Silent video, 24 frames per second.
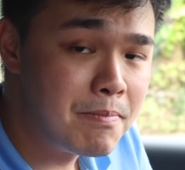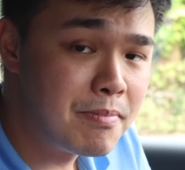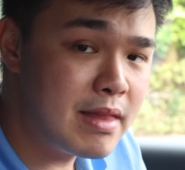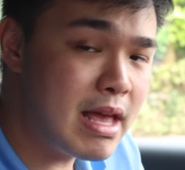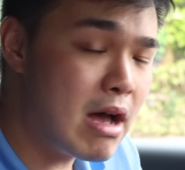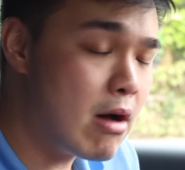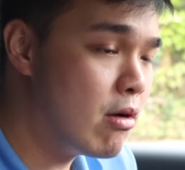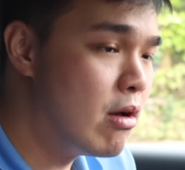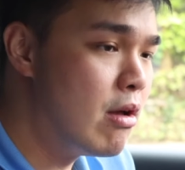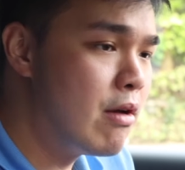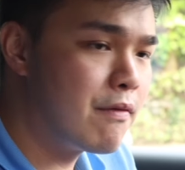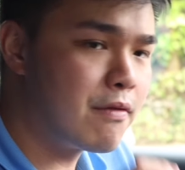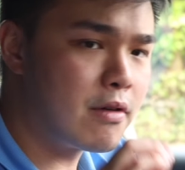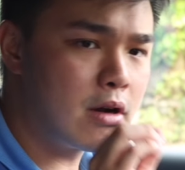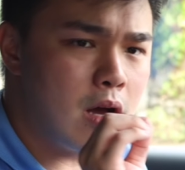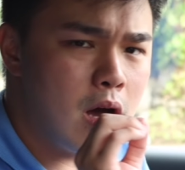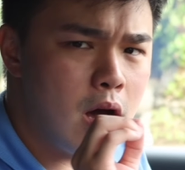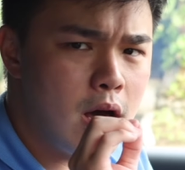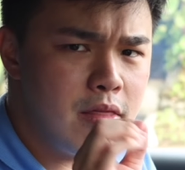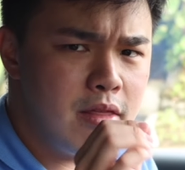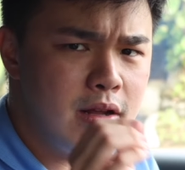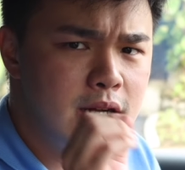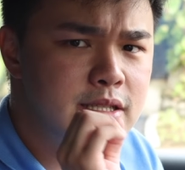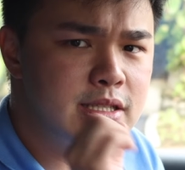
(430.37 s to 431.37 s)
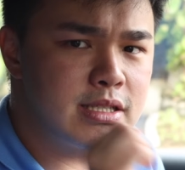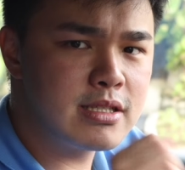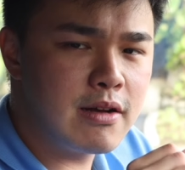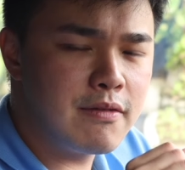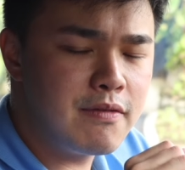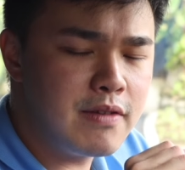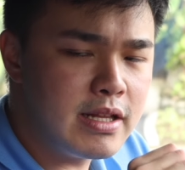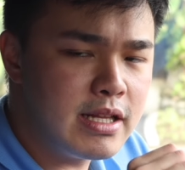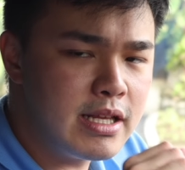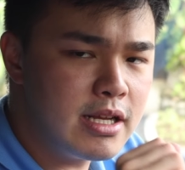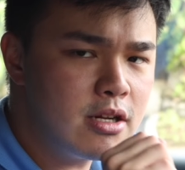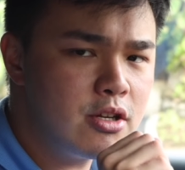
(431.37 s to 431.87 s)
Now, for other
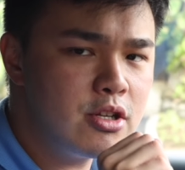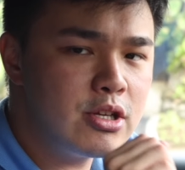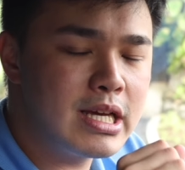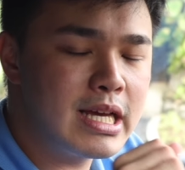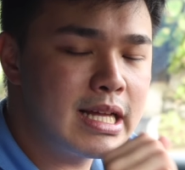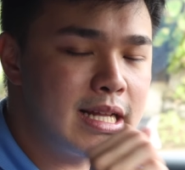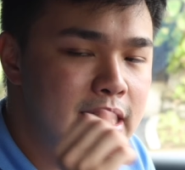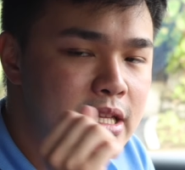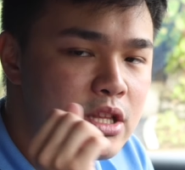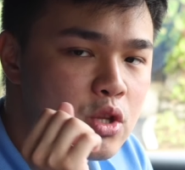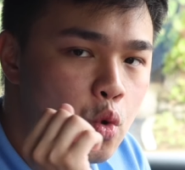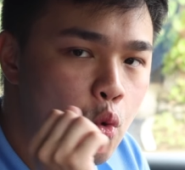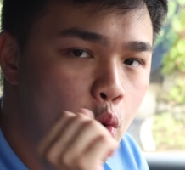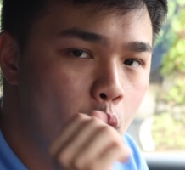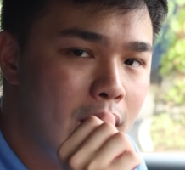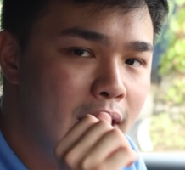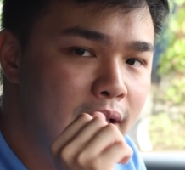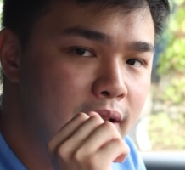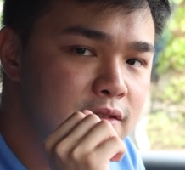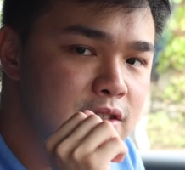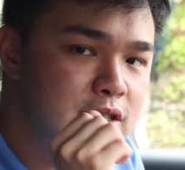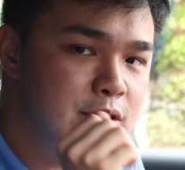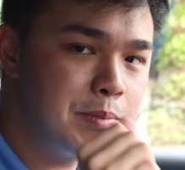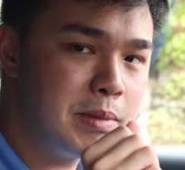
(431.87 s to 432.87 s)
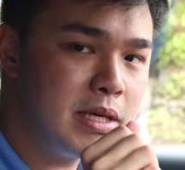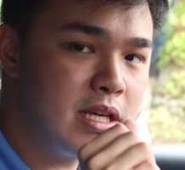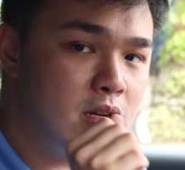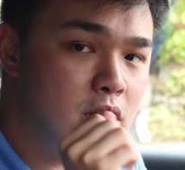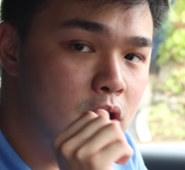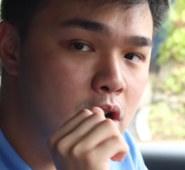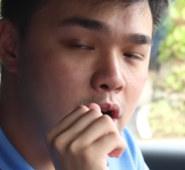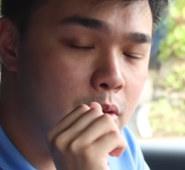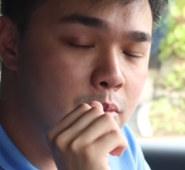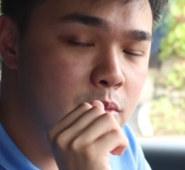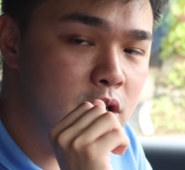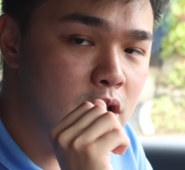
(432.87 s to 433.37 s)
stuff in here, you get a 12-speaker
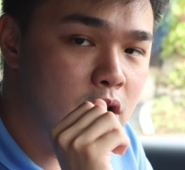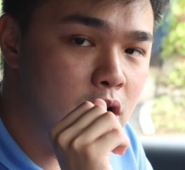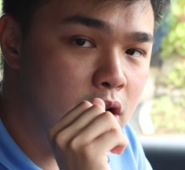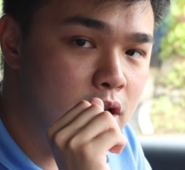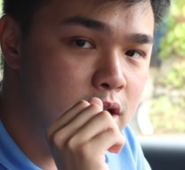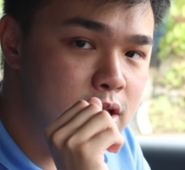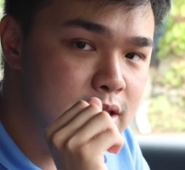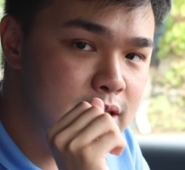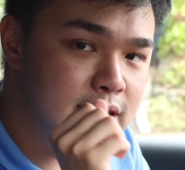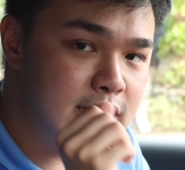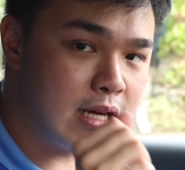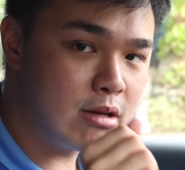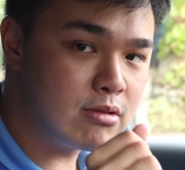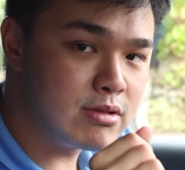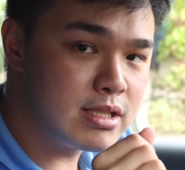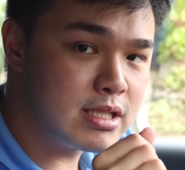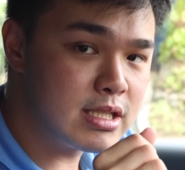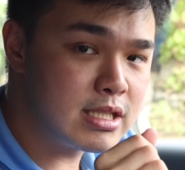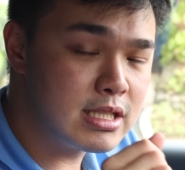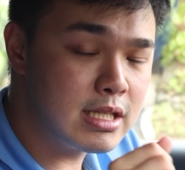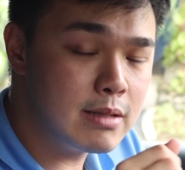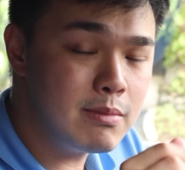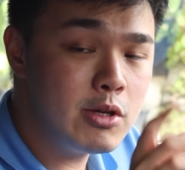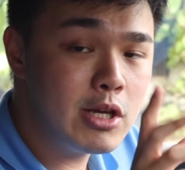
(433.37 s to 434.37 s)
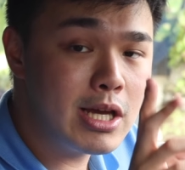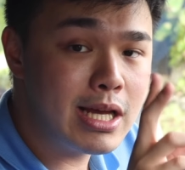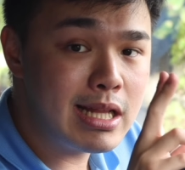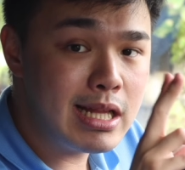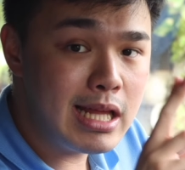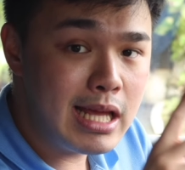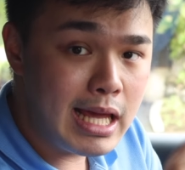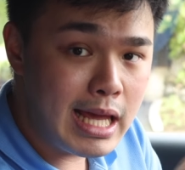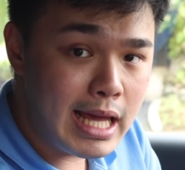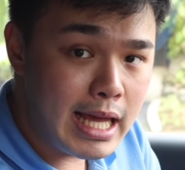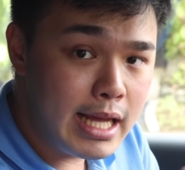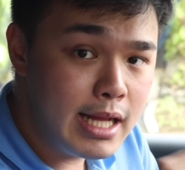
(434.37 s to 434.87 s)
Harman Kardon sound system, you get
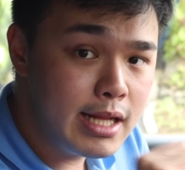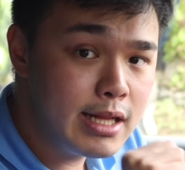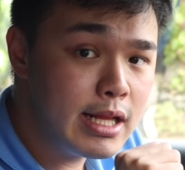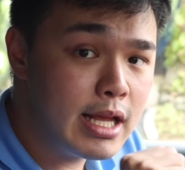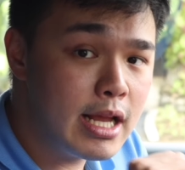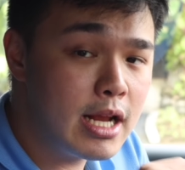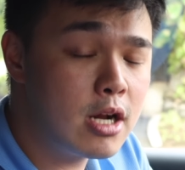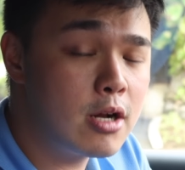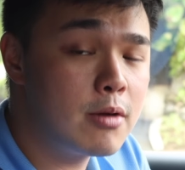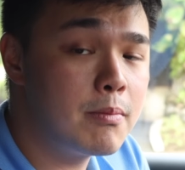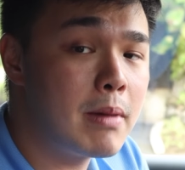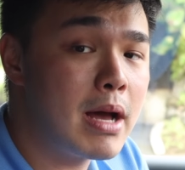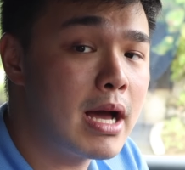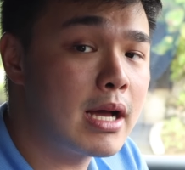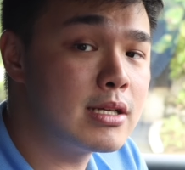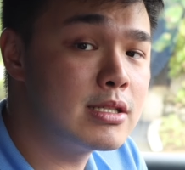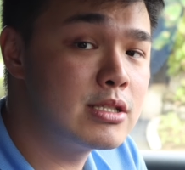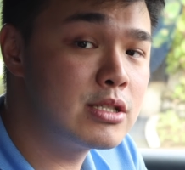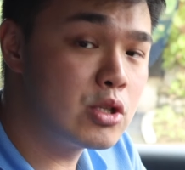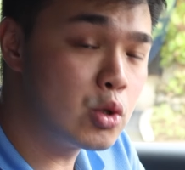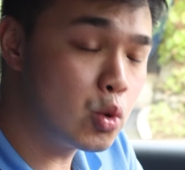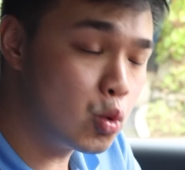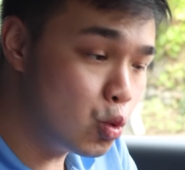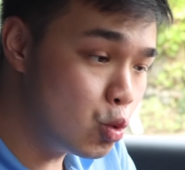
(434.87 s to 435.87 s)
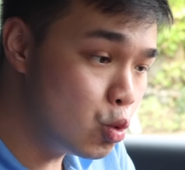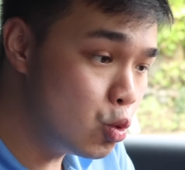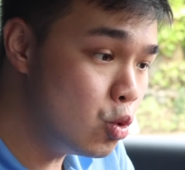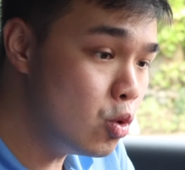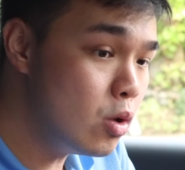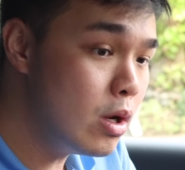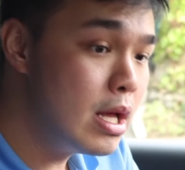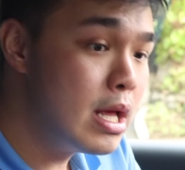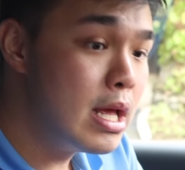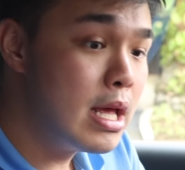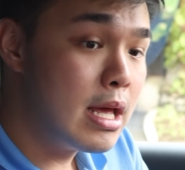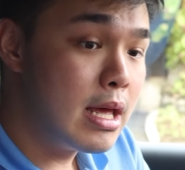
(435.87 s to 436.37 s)
8 airbags
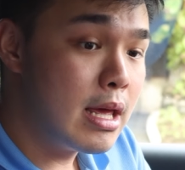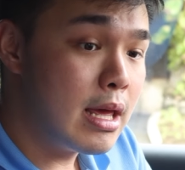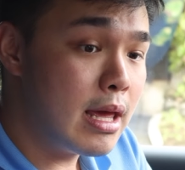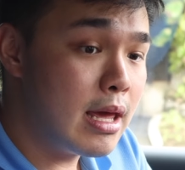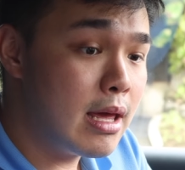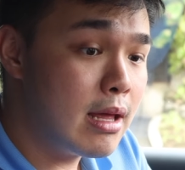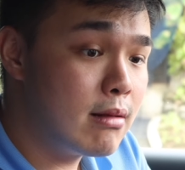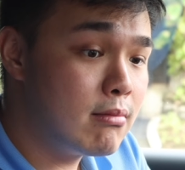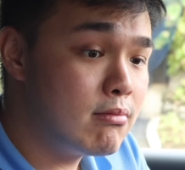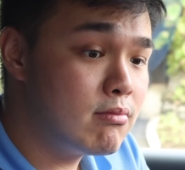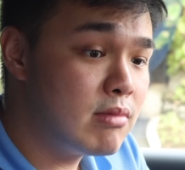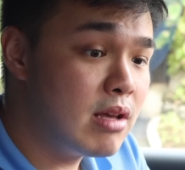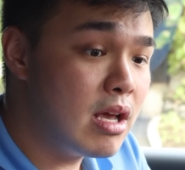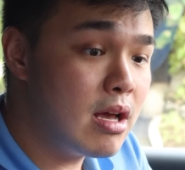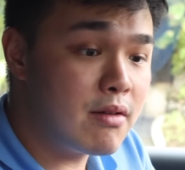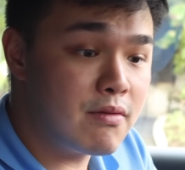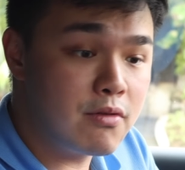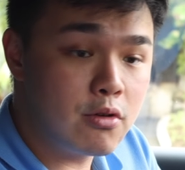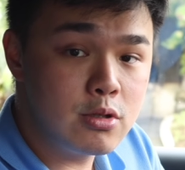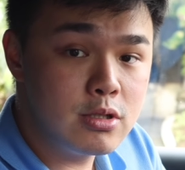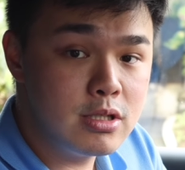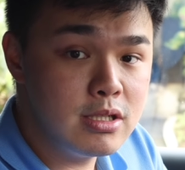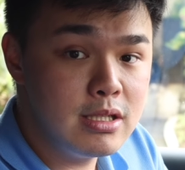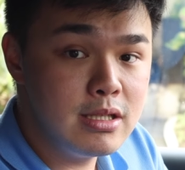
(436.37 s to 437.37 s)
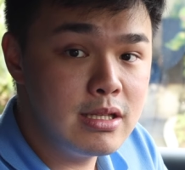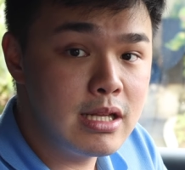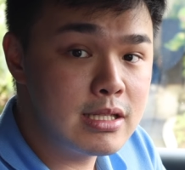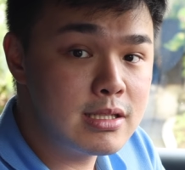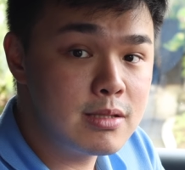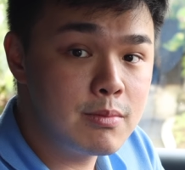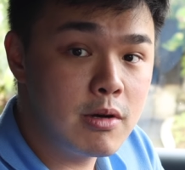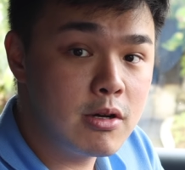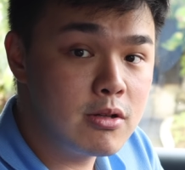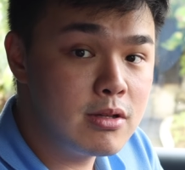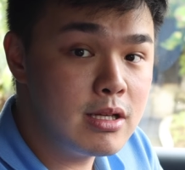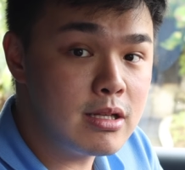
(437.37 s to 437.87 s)
too, and yeah, unfortunately, that's
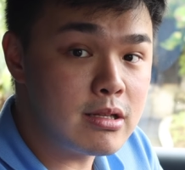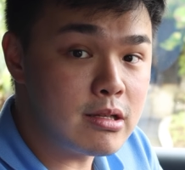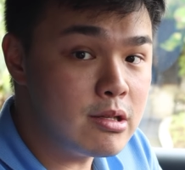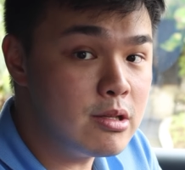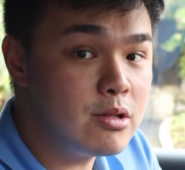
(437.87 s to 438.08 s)
about it.